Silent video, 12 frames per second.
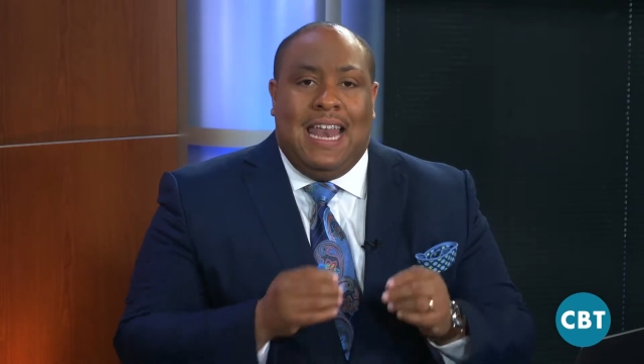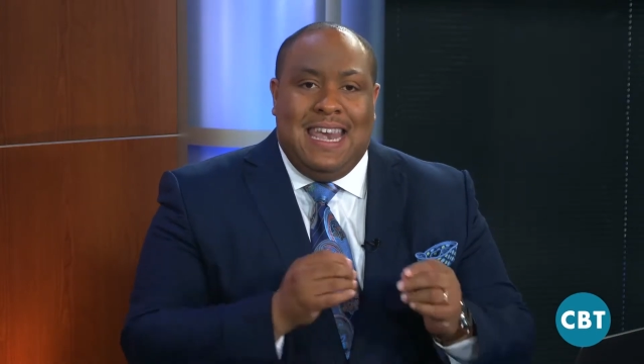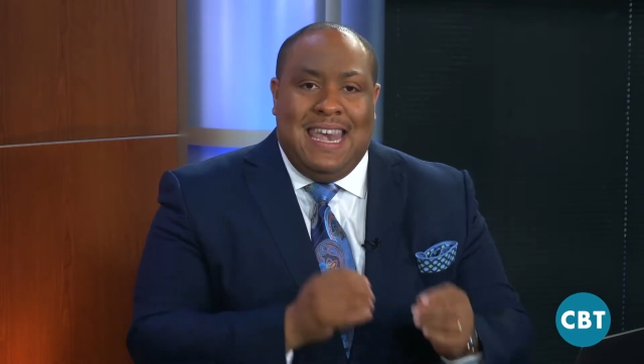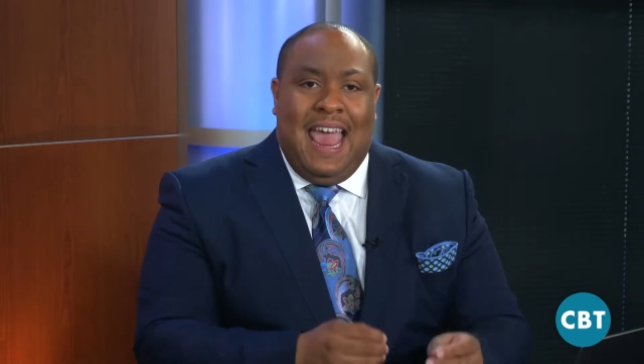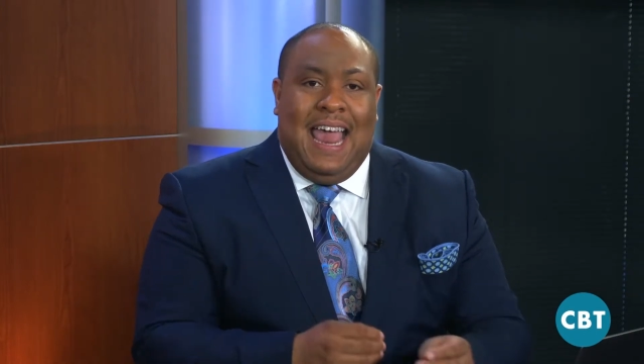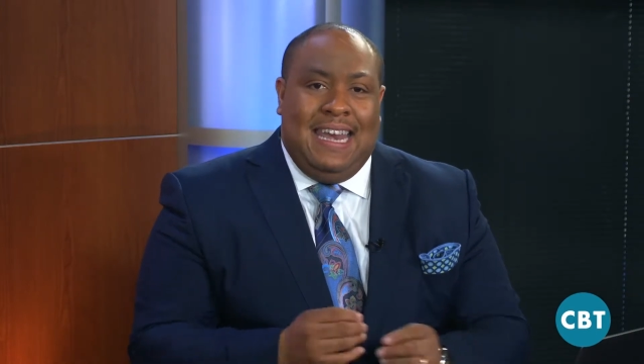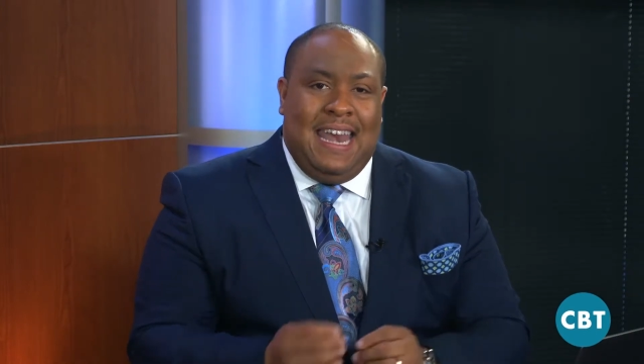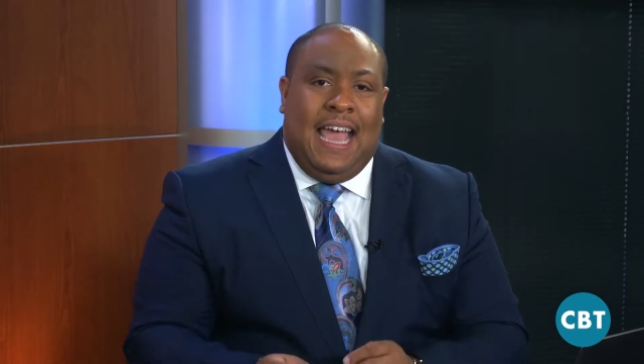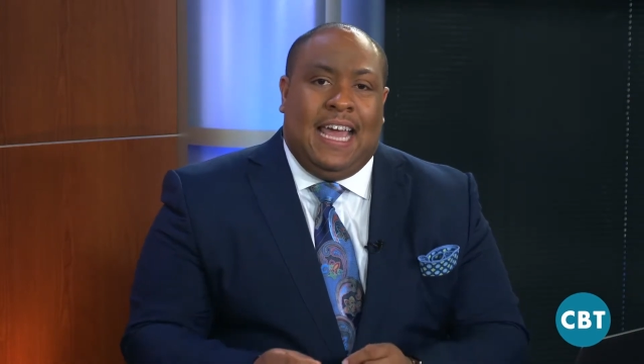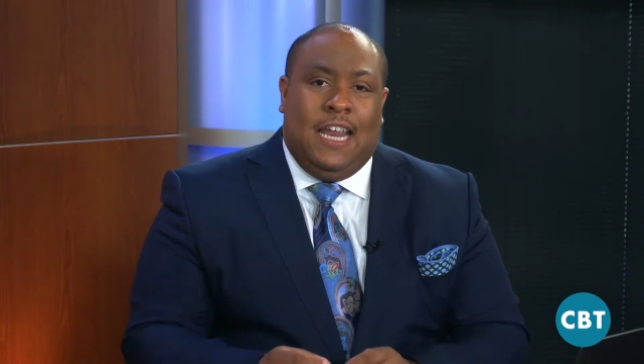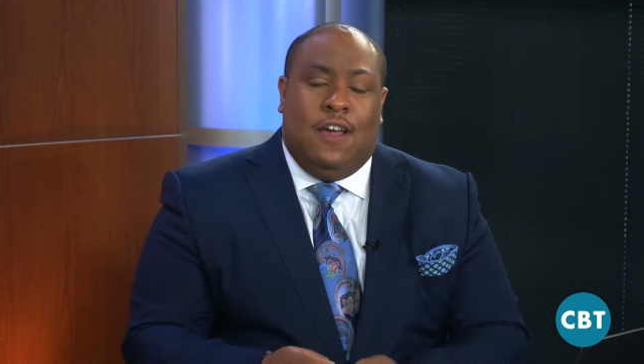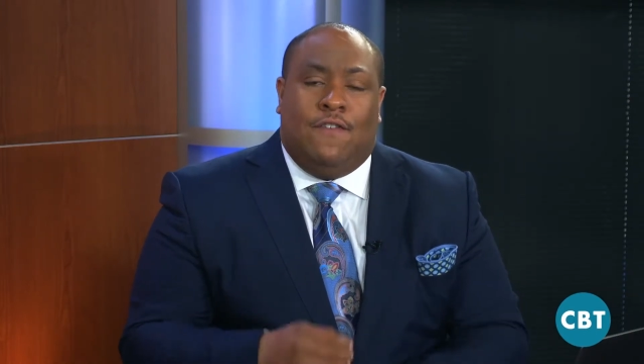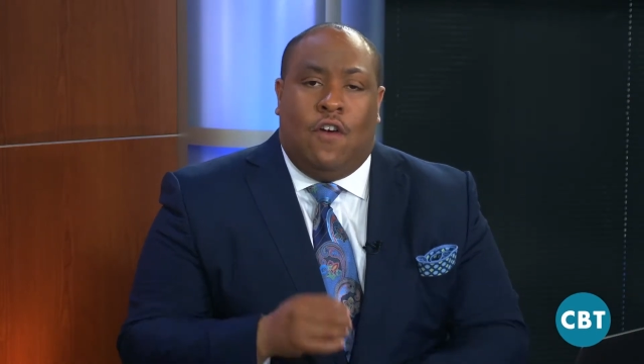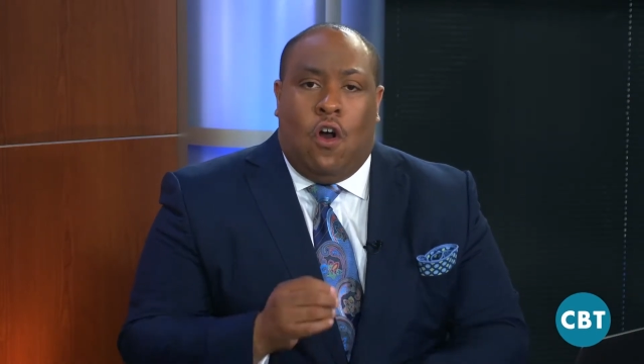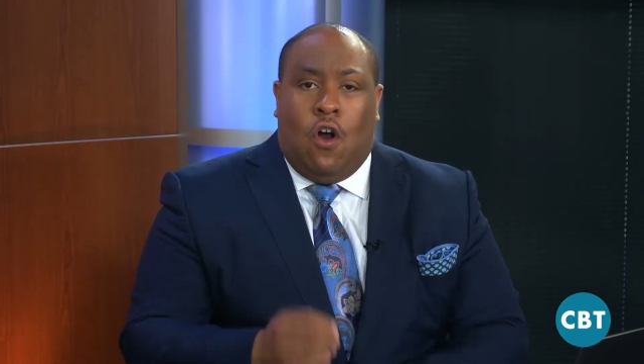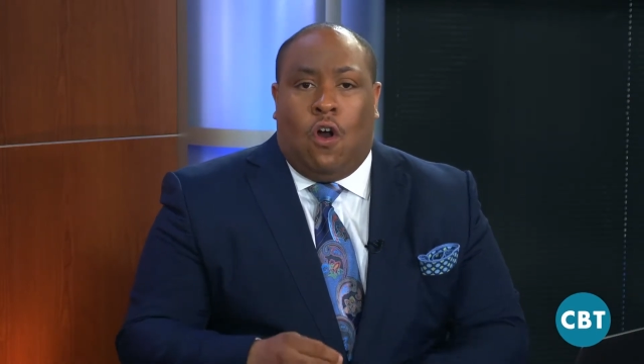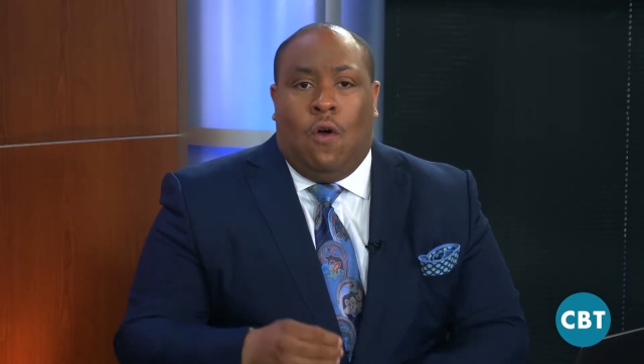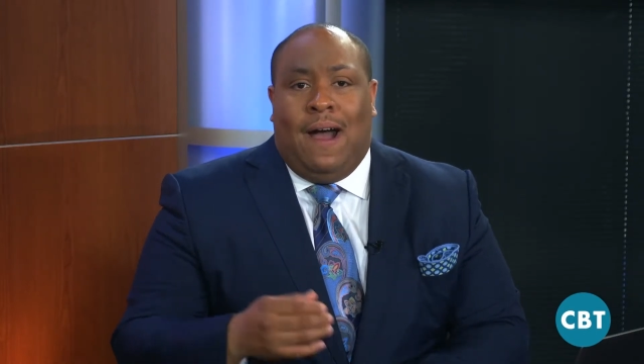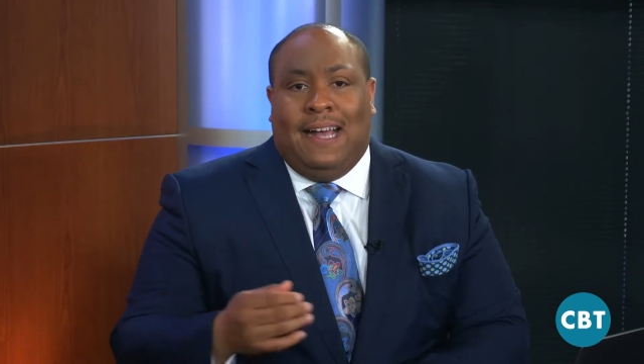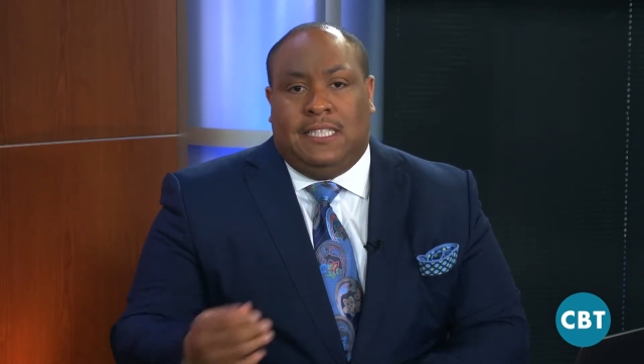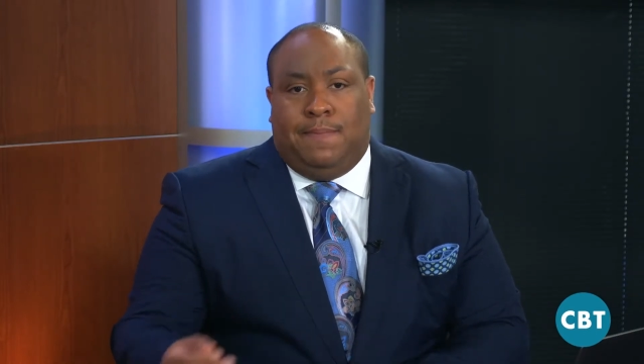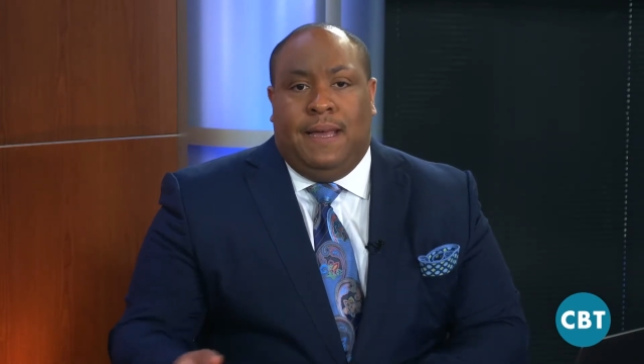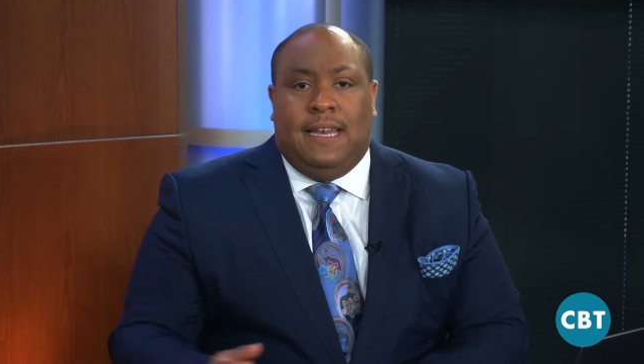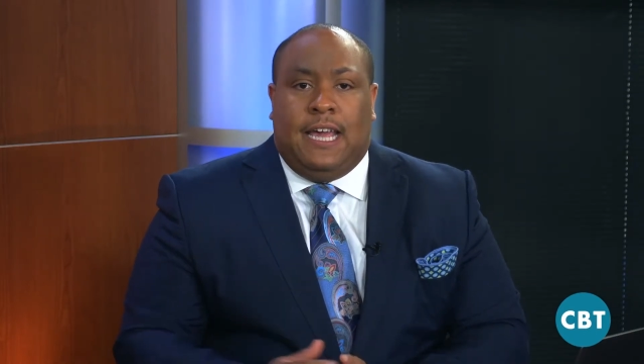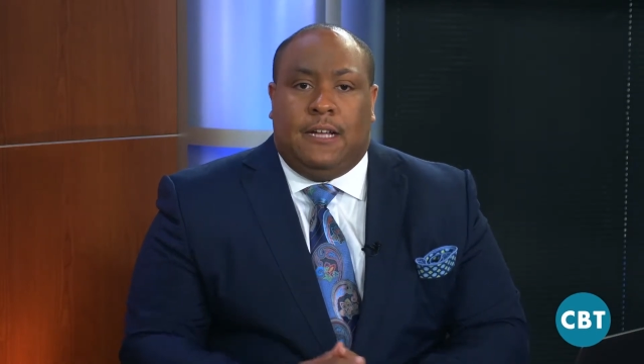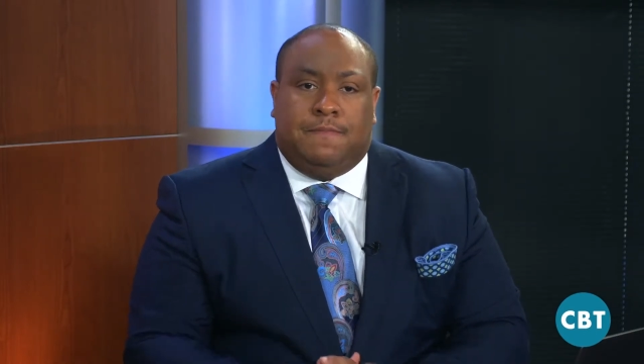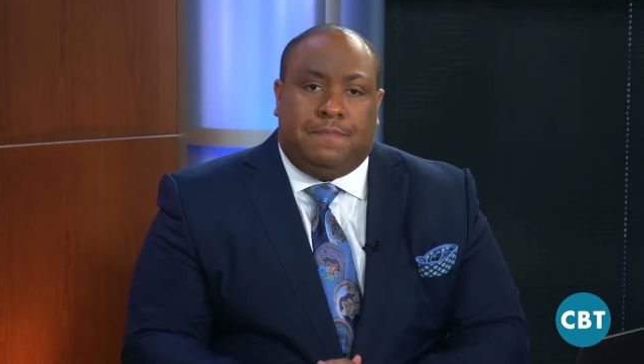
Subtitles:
net negative ROI spending.